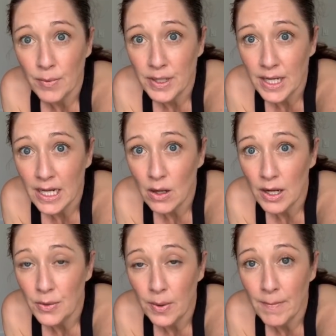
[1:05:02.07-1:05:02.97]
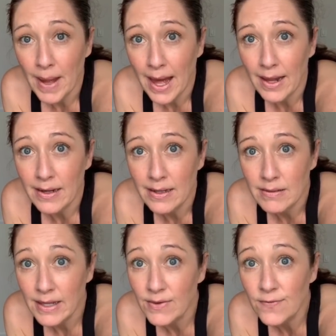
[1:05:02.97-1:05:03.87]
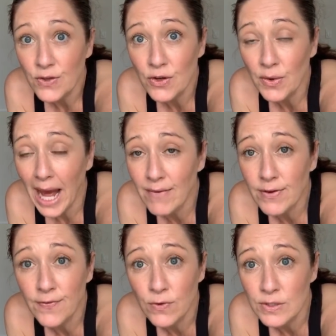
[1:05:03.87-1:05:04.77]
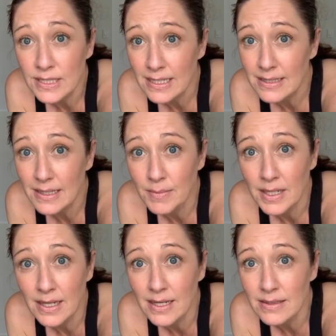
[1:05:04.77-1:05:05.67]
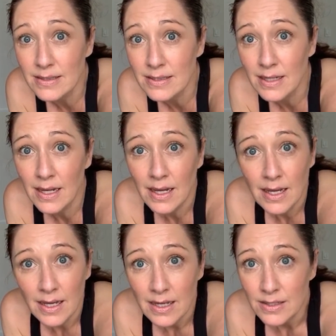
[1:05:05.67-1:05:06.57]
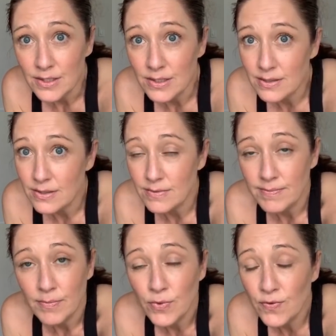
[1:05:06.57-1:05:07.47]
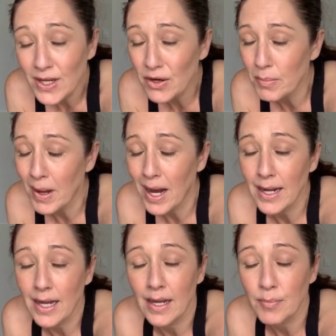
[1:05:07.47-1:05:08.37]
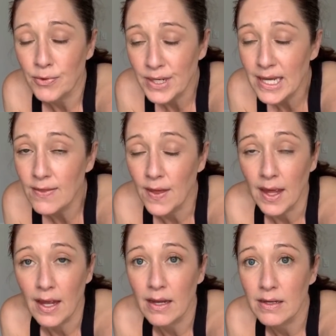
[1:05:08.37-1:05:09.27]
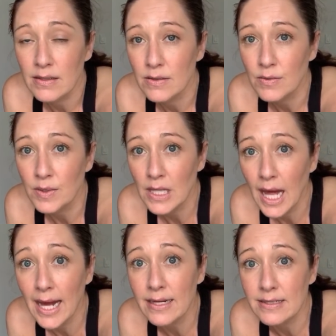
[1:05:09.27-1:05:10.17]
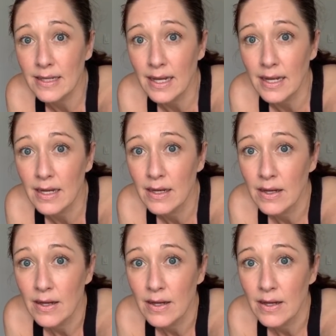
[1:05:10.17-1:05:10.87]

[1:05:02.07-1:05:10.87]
that we're getting onto our mat. Even if you don't have a full 60 minutes, just moving your body, breathing, relaxing